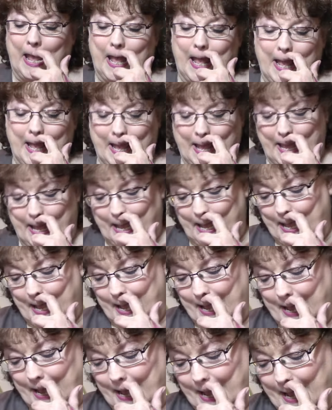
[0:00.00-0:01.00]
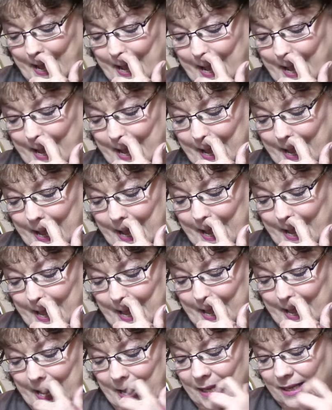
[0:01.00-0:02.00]

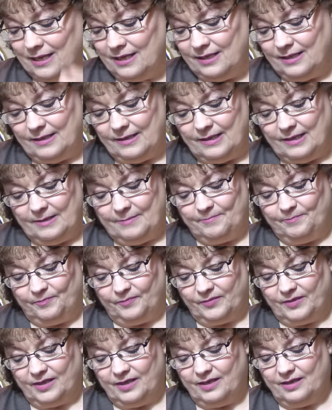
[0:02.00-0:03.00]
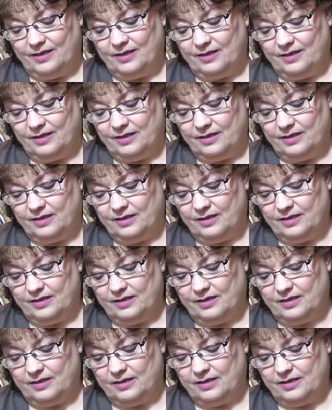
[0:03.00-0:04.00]

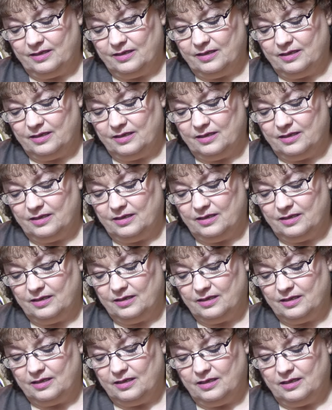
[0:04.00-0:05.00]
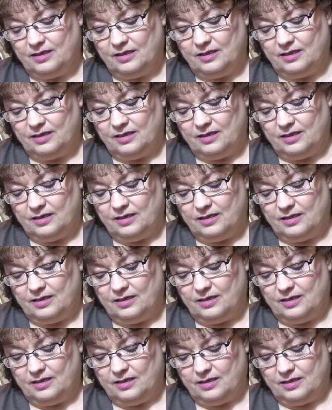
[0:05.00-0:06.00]

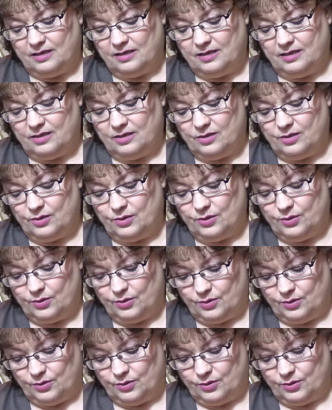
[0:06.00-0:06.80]
[no speech]